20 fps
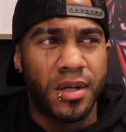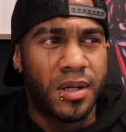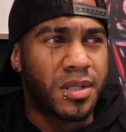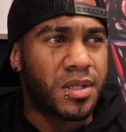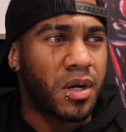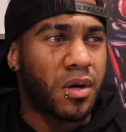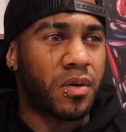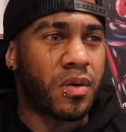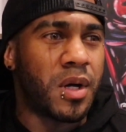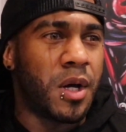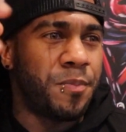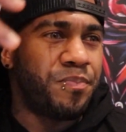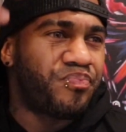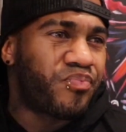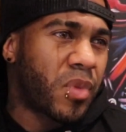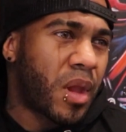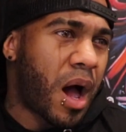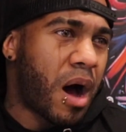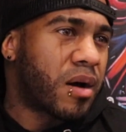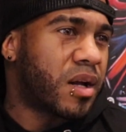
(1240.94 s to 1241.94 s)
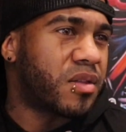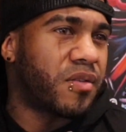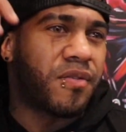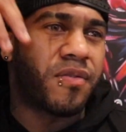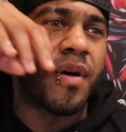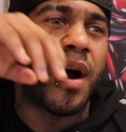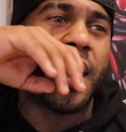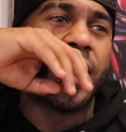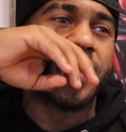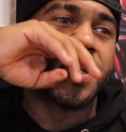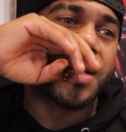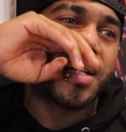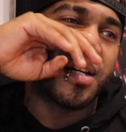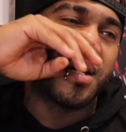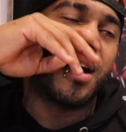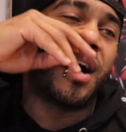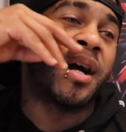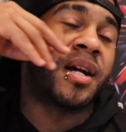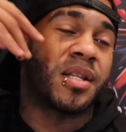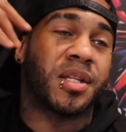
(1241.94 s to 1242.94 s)
So I'll get the fries.
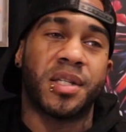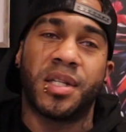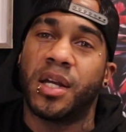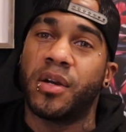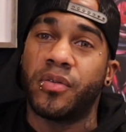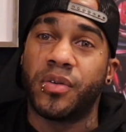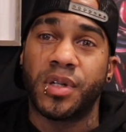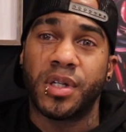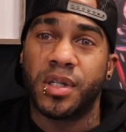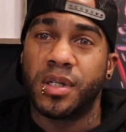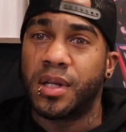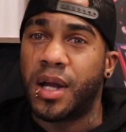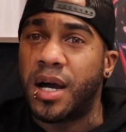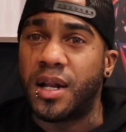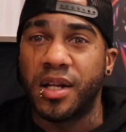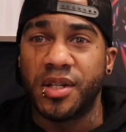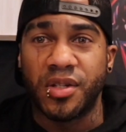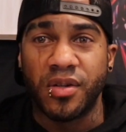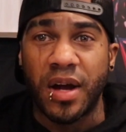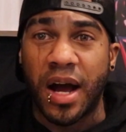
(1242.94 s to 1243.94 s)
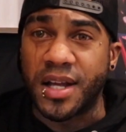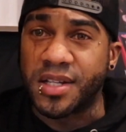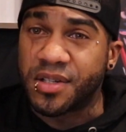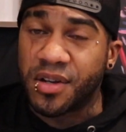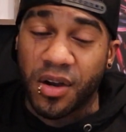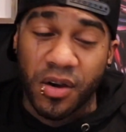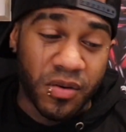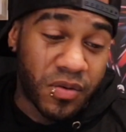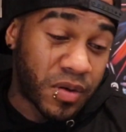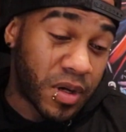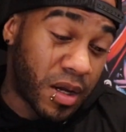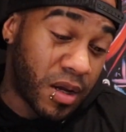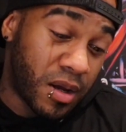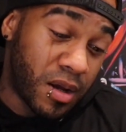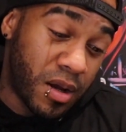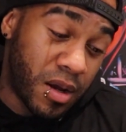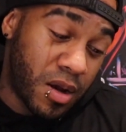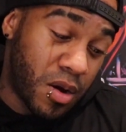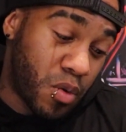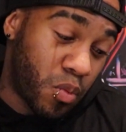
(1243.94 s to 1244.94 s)
I'll get the sandwich. I'll let you guys know
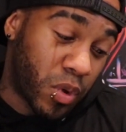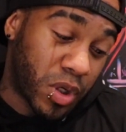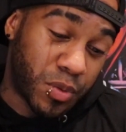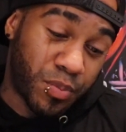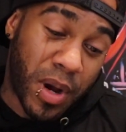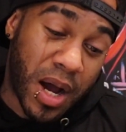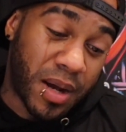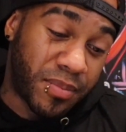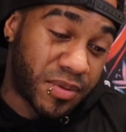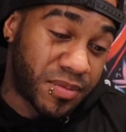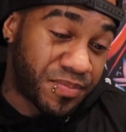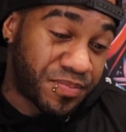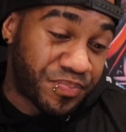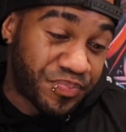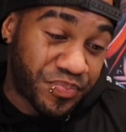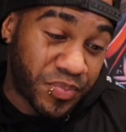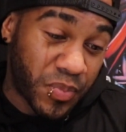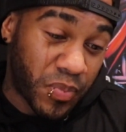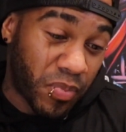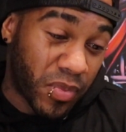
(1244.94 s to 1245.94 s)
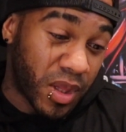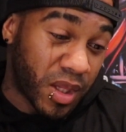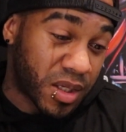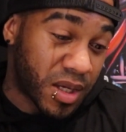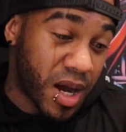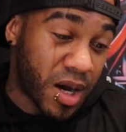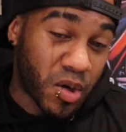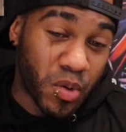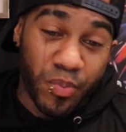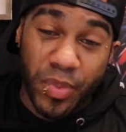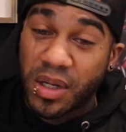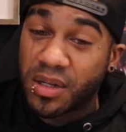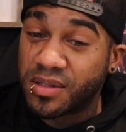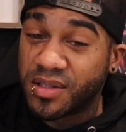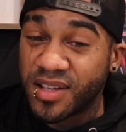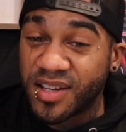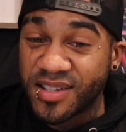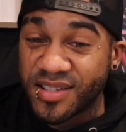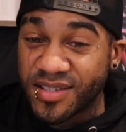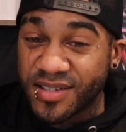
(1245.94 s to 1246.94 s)
what's popping. The Taco Bell
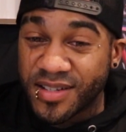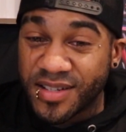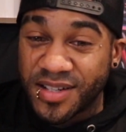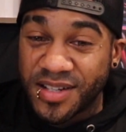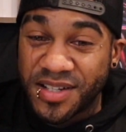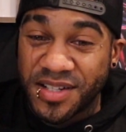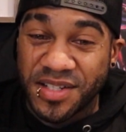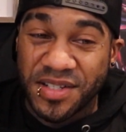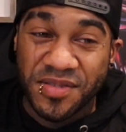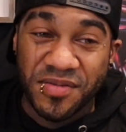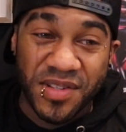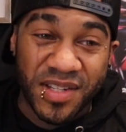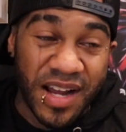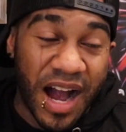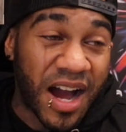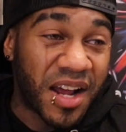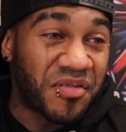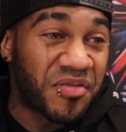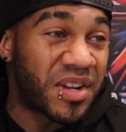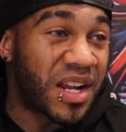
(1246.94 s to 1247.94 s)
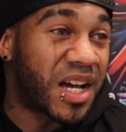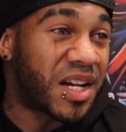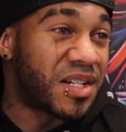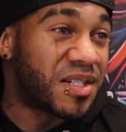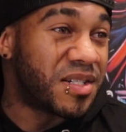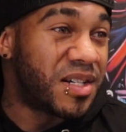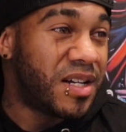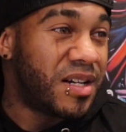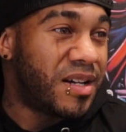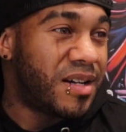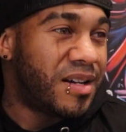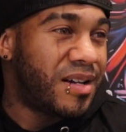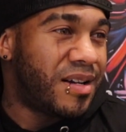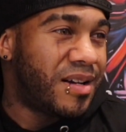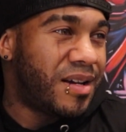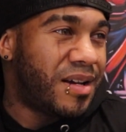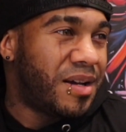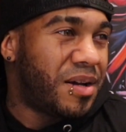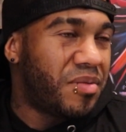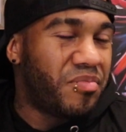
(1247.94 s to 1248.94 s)
thing was kind of an L,
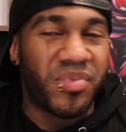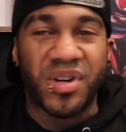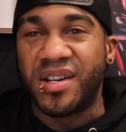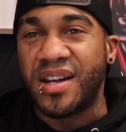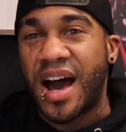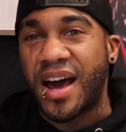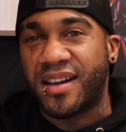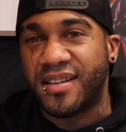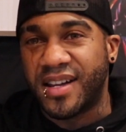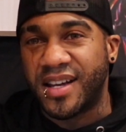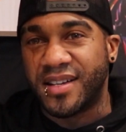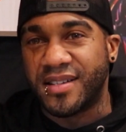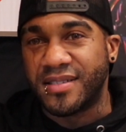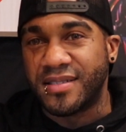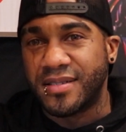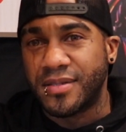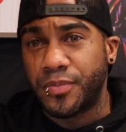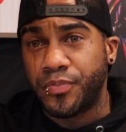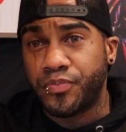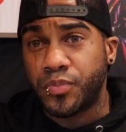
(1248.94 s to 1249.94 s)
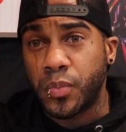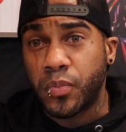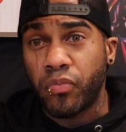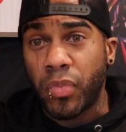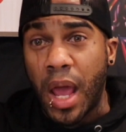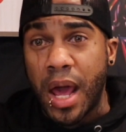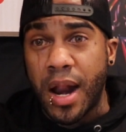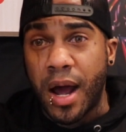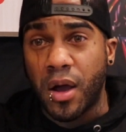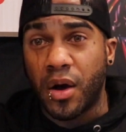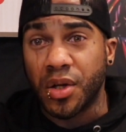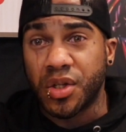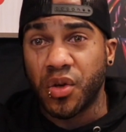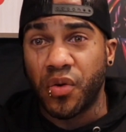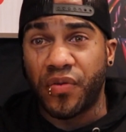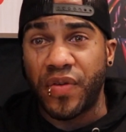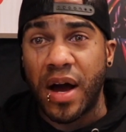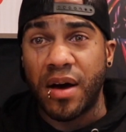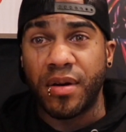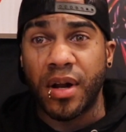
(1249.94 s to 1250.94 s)
but not an L. And I
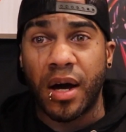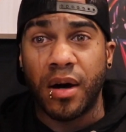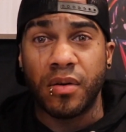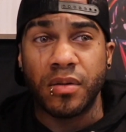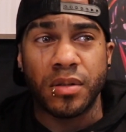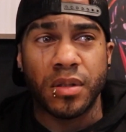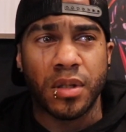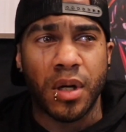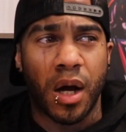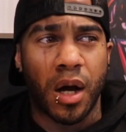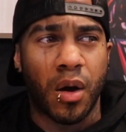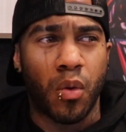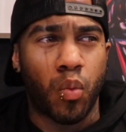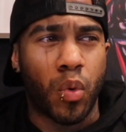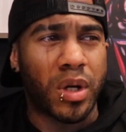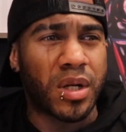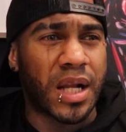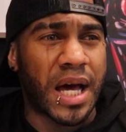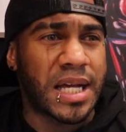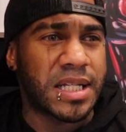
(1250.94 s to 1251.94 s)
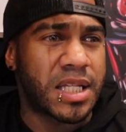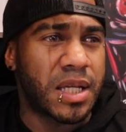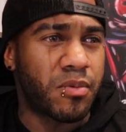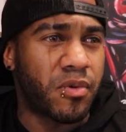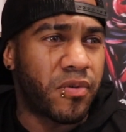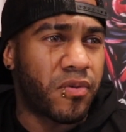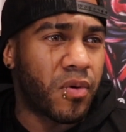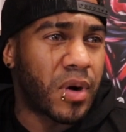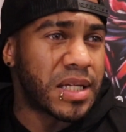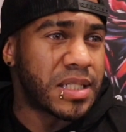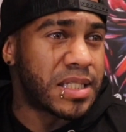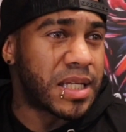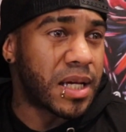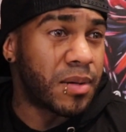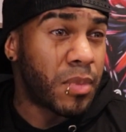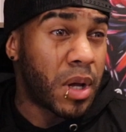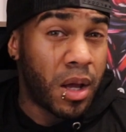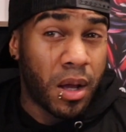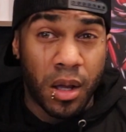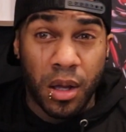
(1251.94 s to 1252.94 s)
also found out uh, one last thing before I
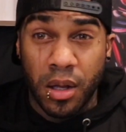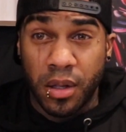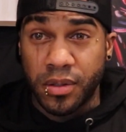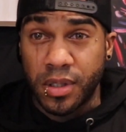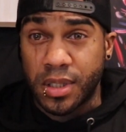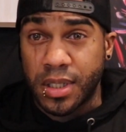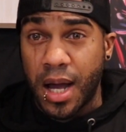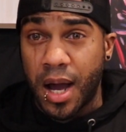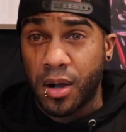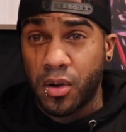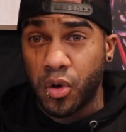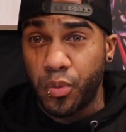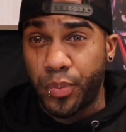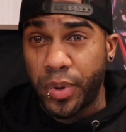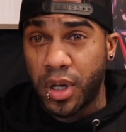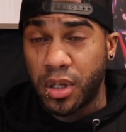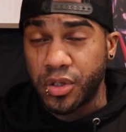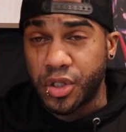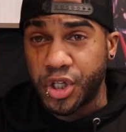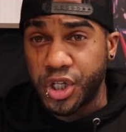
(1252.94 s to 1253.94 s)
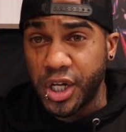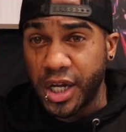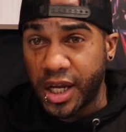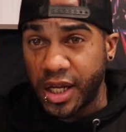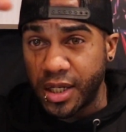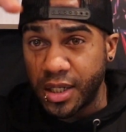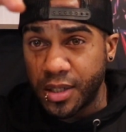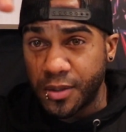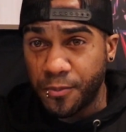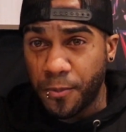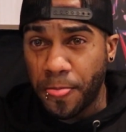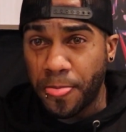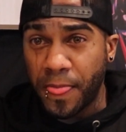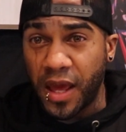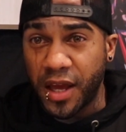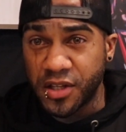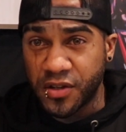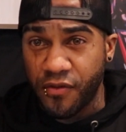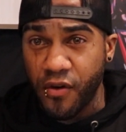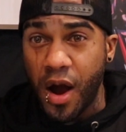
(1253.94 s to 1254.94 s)
did. The Taco Bell chicken
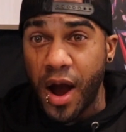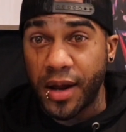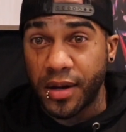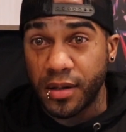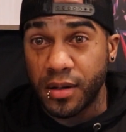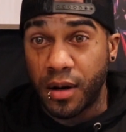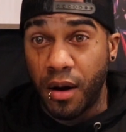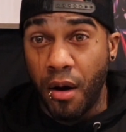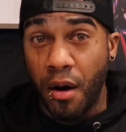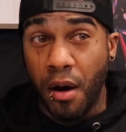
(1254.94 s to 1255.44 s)
is fried.